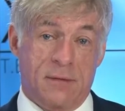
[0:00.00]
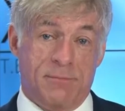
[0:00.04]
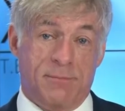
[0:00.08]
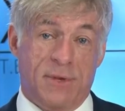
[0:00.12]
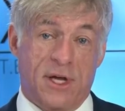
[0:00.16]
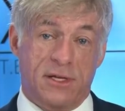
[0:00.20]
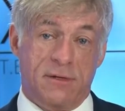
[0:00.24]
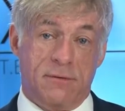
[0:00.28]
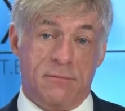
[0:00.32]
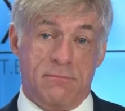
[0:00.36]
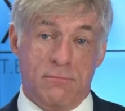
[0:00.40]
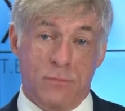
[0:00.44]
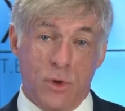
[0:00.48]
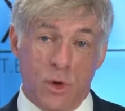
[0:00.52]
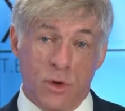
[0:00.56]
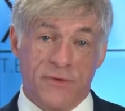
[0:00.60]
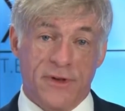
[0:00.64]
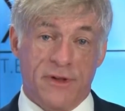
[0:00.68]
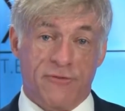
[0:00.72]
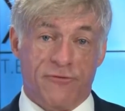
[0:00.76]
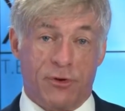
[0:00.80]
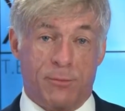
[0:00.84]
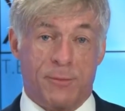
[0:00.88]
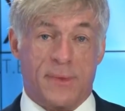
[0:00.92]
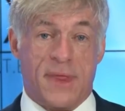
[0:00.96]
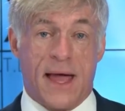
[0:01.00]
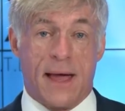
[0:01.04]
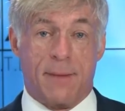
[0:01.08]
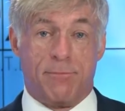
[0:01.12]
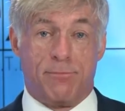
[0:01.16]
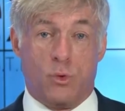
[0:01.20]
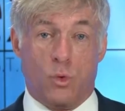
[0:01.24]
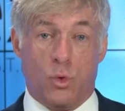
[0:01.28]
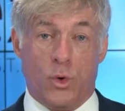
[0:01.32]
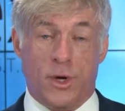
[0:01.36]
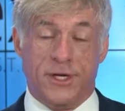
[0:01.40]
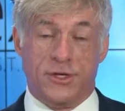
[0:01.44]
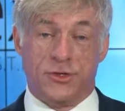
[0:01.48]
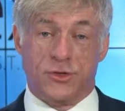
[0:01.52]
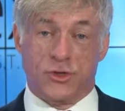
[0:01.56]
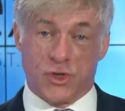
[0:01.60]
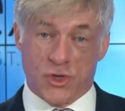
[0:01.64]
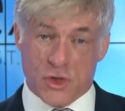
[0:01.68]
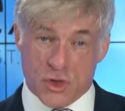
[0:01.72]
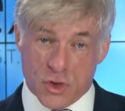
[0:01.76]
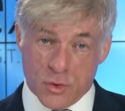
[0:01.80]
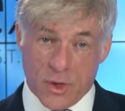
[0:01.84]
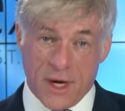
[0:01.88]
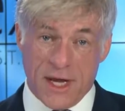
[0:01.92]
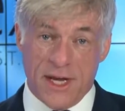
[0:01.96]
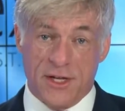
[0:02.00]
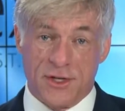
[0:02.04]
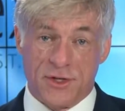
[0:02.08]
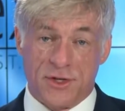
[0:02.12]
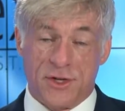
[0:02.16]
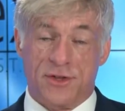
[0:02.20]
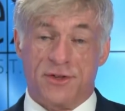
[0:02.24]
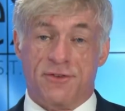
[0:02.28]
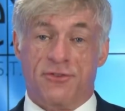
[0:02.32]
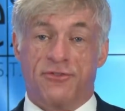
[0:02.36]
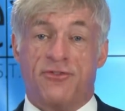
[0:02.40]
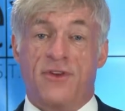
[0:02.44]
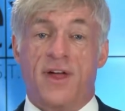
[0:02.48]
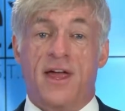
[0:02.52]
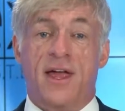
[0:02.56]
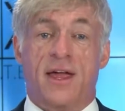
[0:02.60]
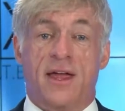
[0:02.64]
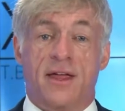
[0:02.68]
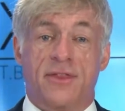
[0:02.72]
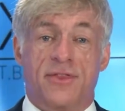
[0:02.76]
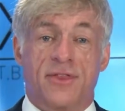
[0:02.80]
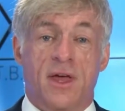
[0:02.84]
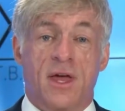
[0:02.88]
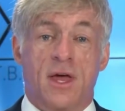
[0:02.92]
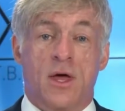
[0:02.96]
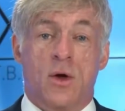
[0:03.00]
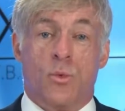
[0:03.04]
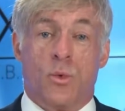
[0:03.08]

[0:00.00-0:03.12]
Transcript: But moving from that point straight into the faith,